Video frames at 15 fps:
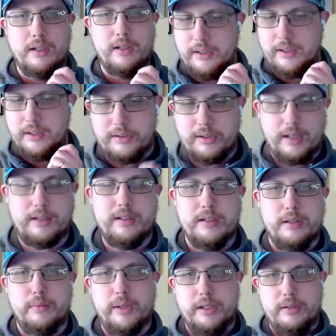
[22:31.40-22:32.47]
exactly
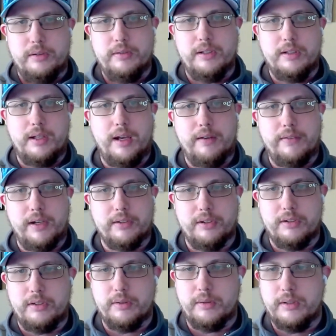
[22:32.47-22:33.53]
the way you need to have
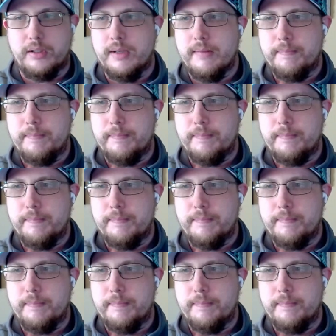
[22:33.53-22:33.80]
access to it.